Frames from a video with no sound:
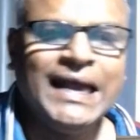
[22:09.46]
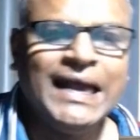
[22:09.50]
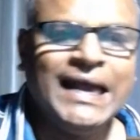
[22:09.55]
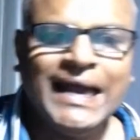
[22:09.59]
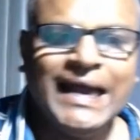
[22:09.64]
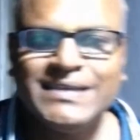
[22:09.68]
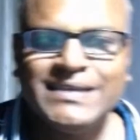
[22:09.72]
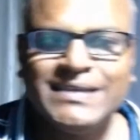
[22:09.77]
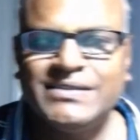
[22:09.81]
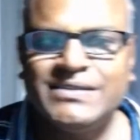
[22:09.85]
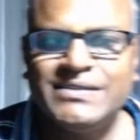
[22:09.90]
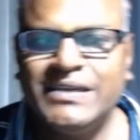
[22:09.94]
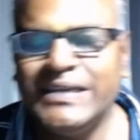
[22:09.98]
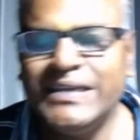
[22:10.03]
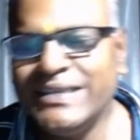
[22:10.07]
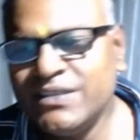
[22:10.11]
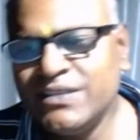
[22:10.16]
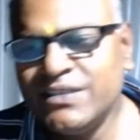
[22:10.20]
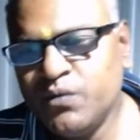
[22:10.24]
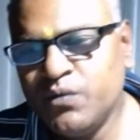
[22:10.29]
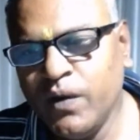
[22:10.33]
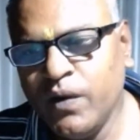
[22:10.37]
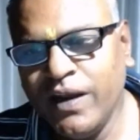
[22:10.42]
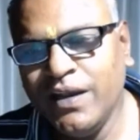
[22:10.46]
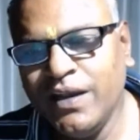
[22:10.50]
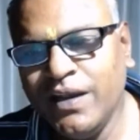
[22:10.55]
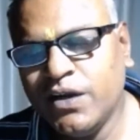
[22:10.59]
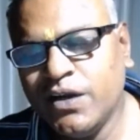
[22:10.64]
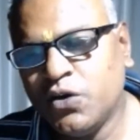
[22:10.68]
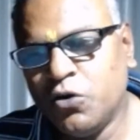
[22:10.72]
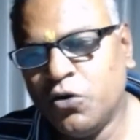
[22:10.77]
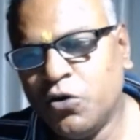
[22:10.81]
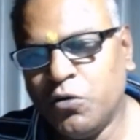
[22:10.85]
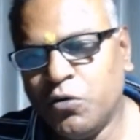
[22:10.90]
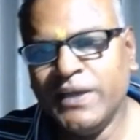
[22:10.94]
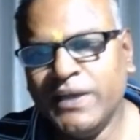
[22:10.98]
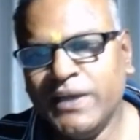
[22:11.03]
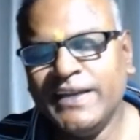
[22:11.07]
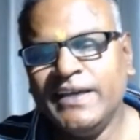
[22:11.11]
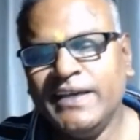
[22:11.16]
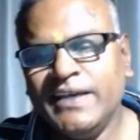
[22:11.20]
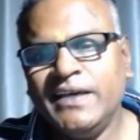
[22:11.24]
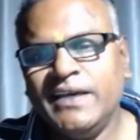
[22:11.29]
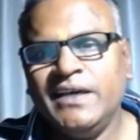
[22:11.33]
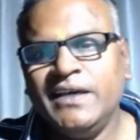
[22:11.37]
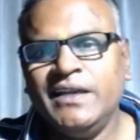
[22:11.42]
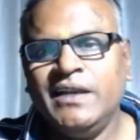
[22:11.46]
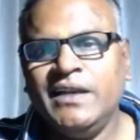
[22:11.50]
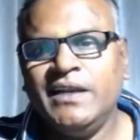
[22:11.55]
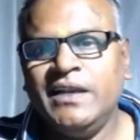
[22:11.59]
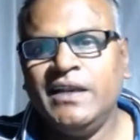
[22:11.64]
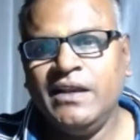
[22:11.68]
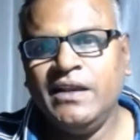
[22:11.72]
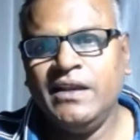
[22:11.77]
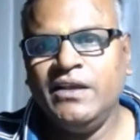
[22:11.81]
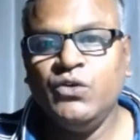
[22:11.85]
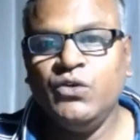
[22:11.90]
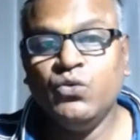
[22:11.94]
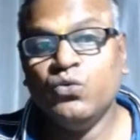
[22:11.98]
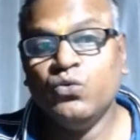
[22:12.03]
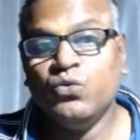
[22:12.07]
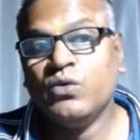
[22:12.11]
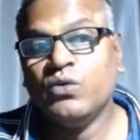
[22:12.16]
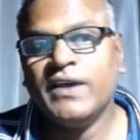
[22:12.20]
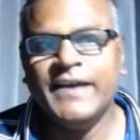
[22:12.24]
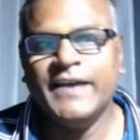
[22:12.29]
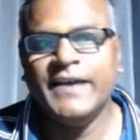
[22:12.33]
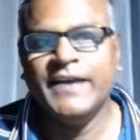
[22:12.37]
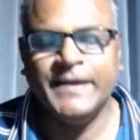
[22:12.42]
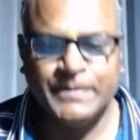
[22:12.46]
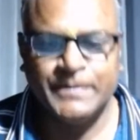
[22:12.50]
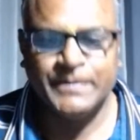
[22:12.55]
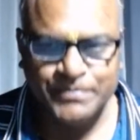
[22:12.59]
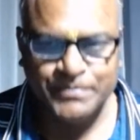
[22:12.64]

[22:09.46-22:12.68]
Actually, it's very common in UK.